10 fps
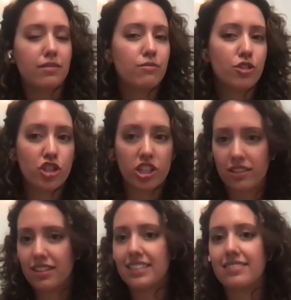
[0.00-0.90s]
sheet
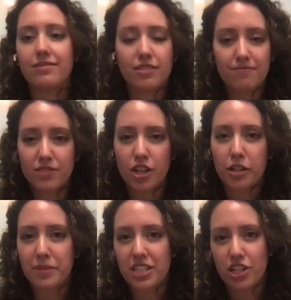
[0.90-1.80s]
and
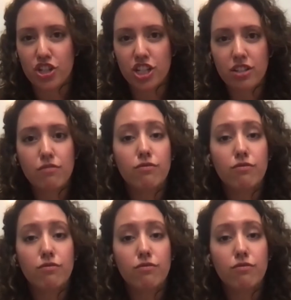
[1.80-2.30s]
documentation